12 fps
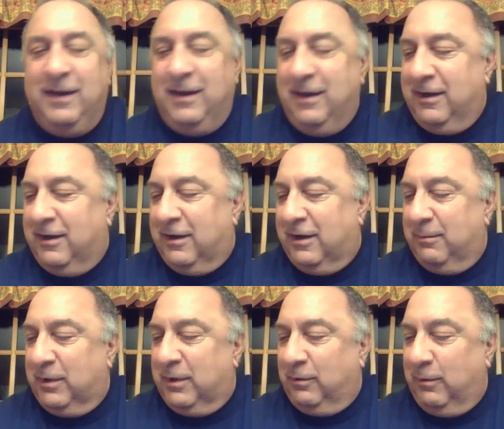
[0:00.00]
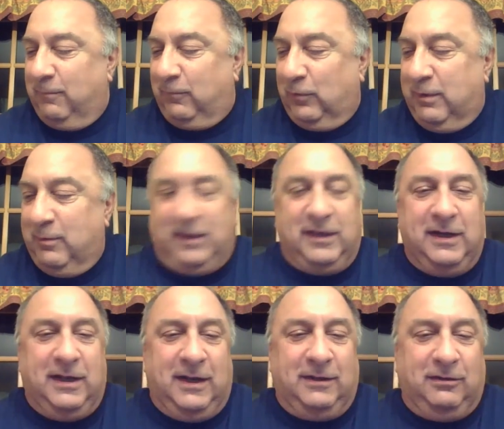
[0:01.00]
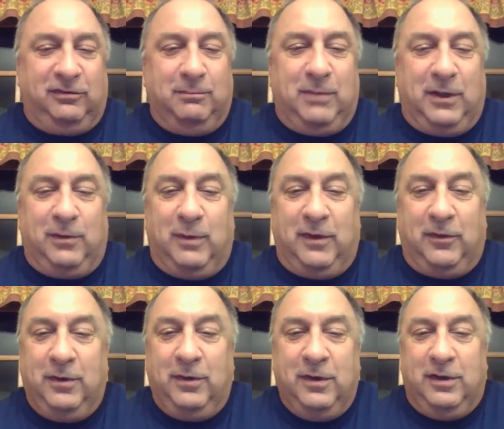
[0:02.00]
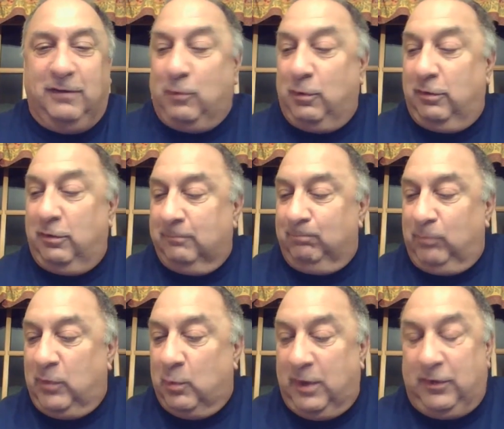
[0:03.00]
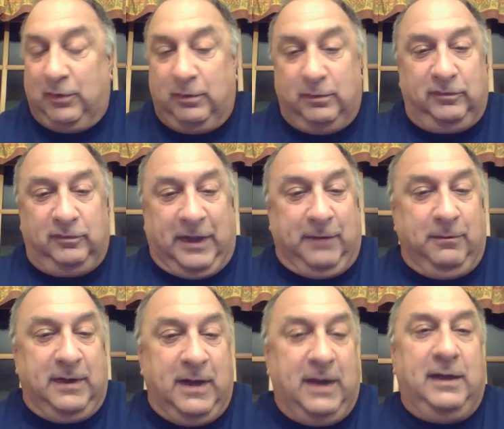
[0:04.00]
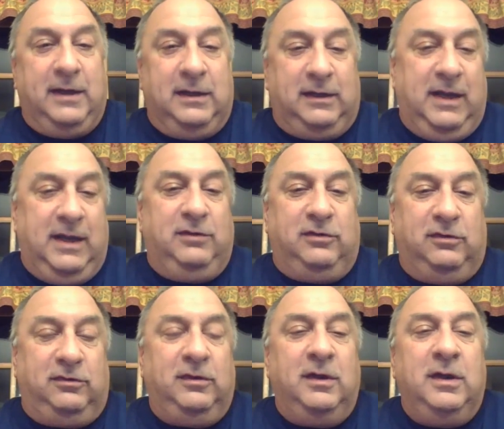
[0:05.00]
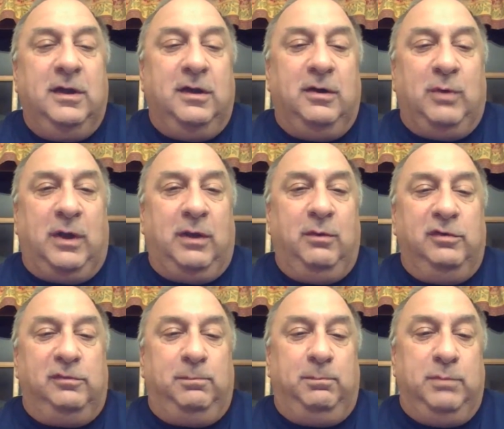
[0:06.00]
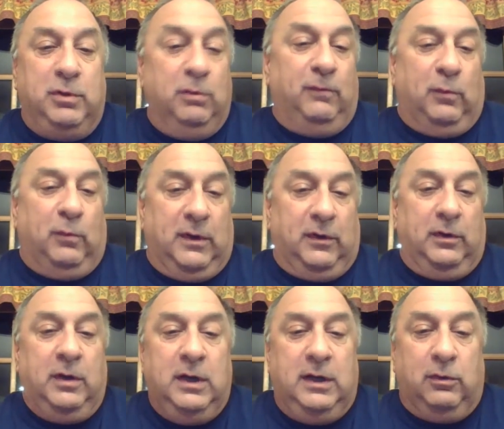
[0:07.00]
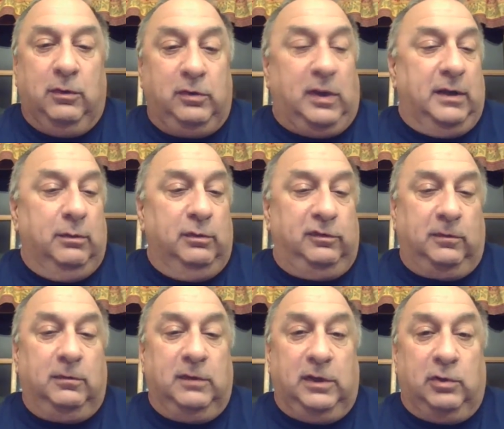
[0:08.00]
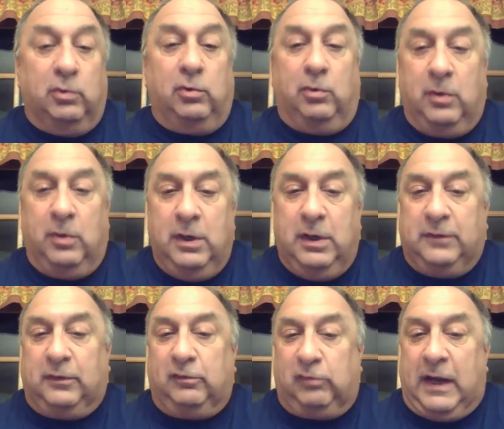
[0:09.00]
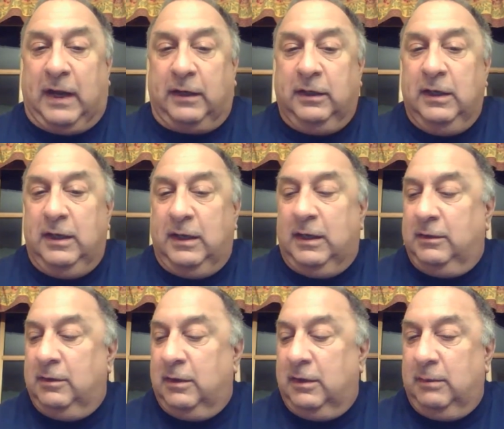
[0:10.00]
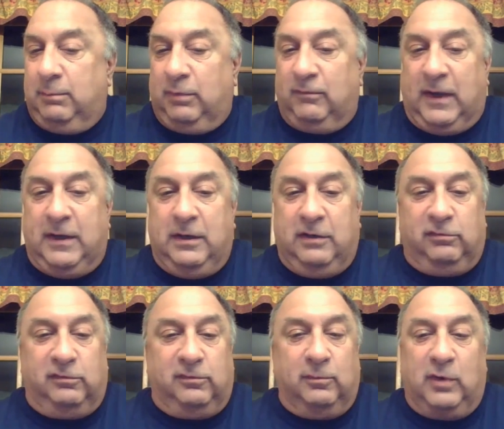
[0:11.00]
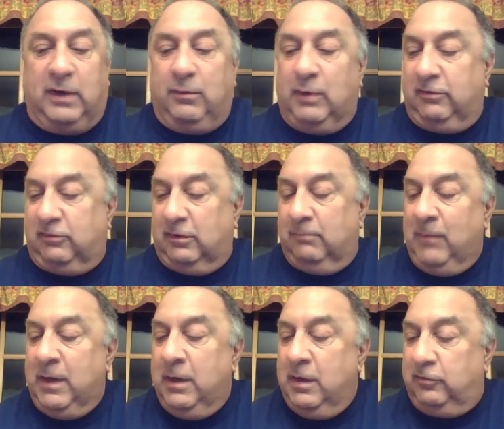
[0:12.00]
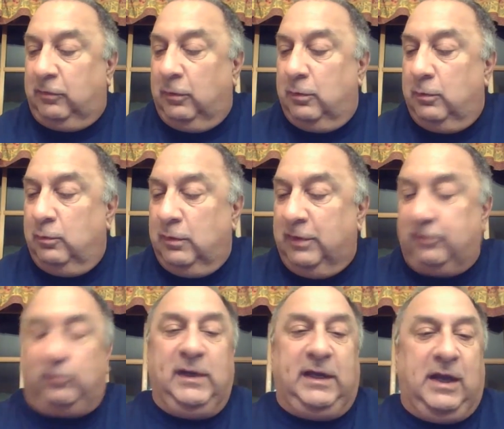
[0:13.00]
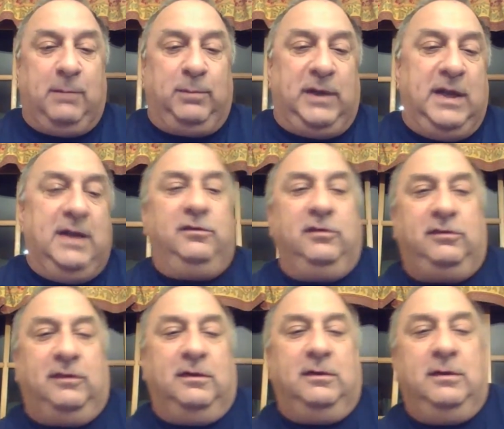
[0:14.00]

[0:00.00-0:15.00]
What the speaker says: but hopefully we can get on to some better weather. Of course, the weather Saturday night at Kansas, while it was beautiful weather, it looked like it was certainly cool at the track, and it provided us with some great racing. So let's recap Kansas, and